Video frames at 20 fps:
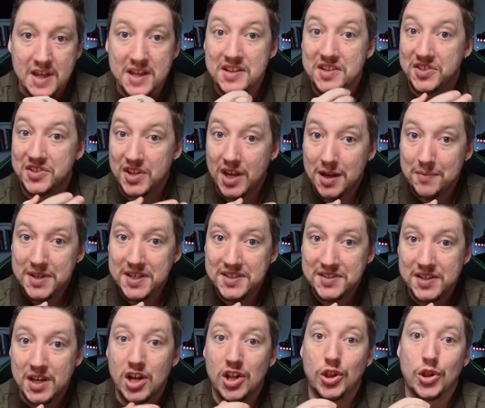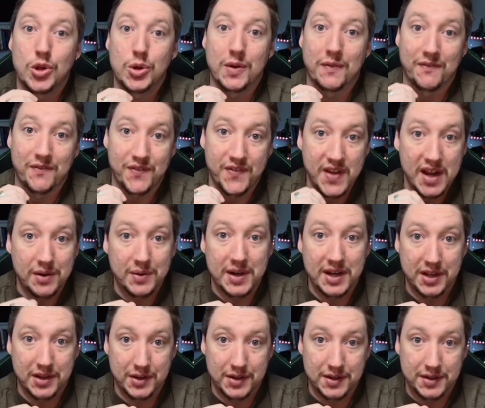The zombies look very
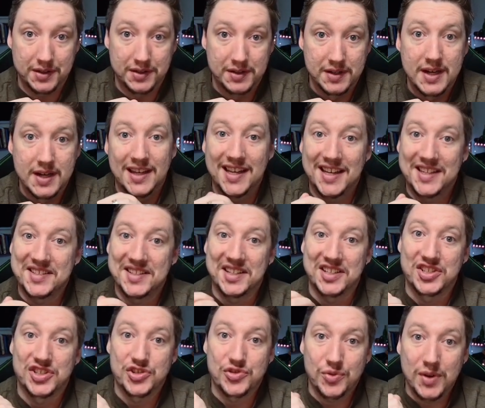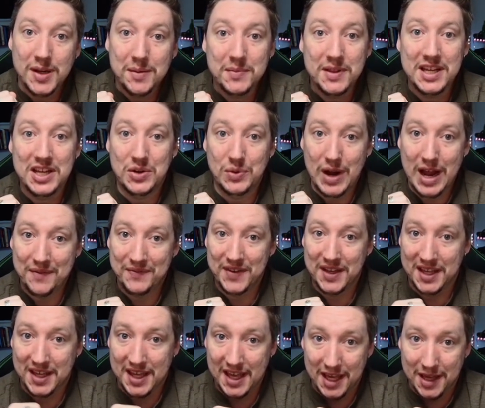good. It's an extremely
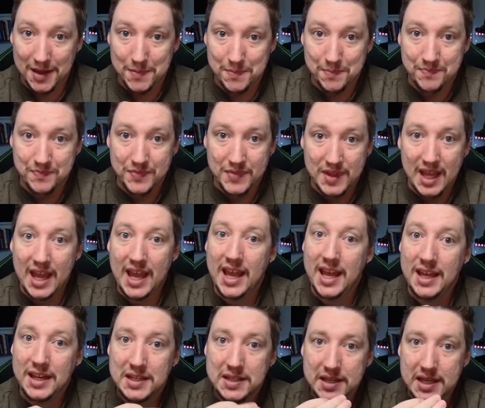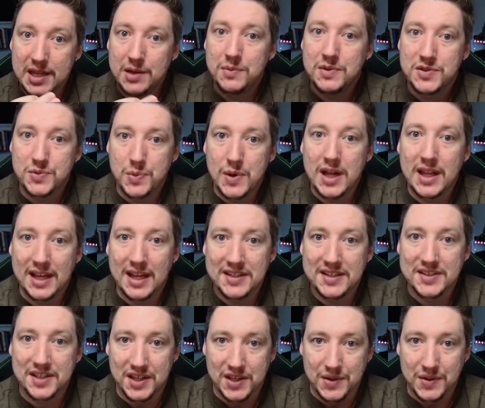graphic game, and it was well
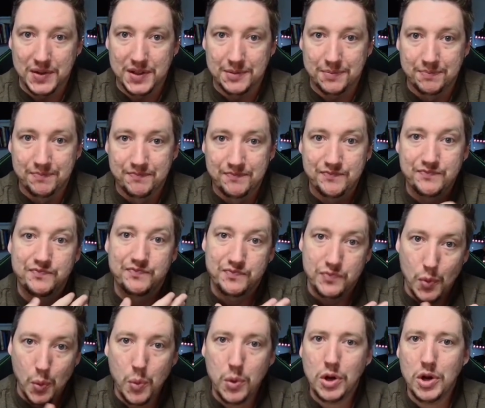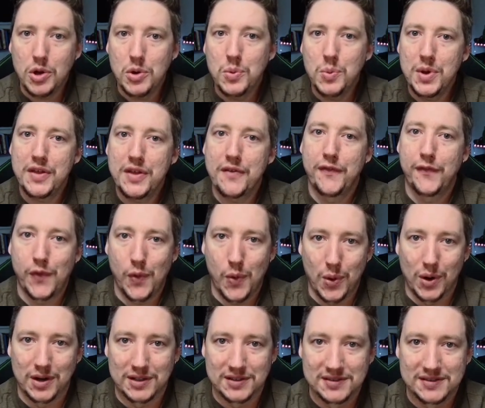executed. We're going with a
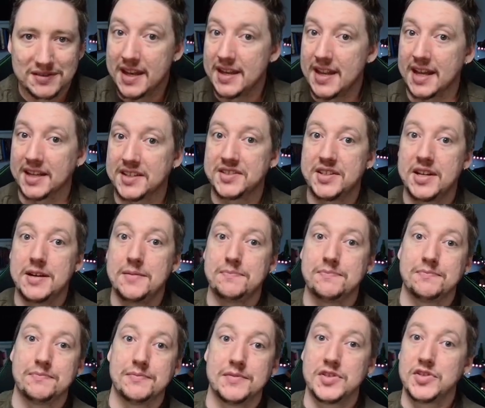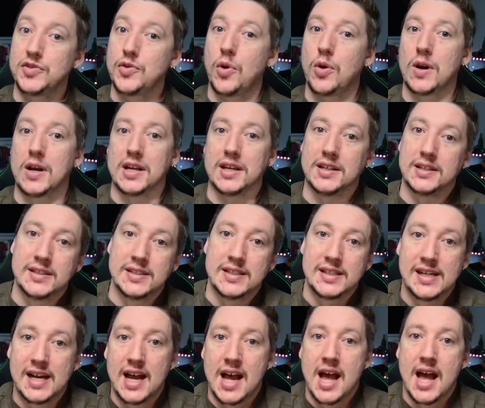four. Next up, story.
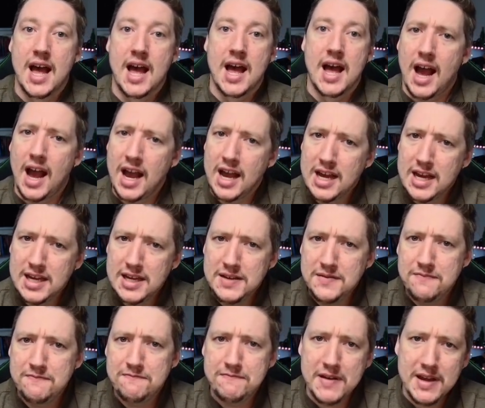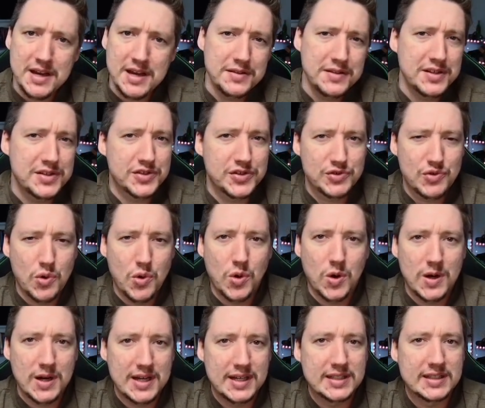I found the
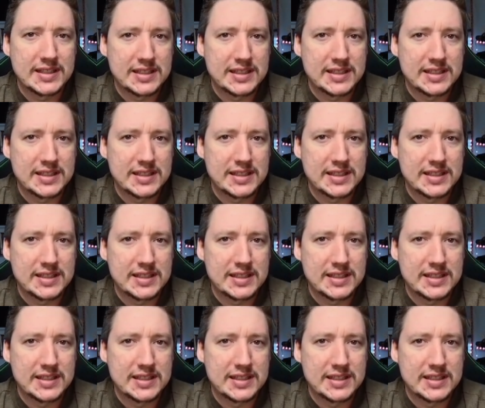story a